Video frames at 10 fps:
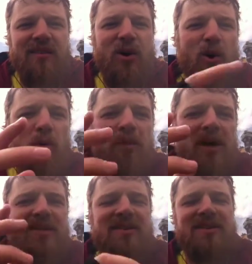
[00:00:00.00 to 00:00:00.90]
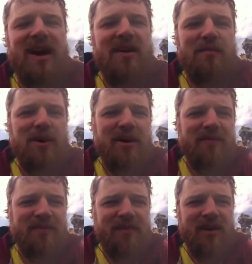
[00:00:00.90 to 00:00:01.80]
The hope that's inside of
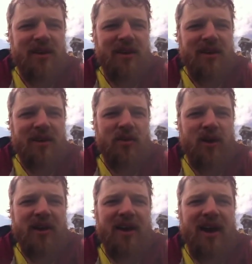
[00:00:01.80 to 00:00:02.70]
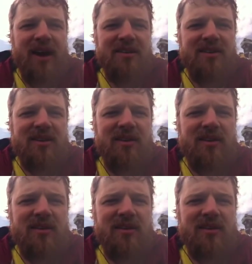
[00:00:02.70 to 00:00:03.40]
me when they ask.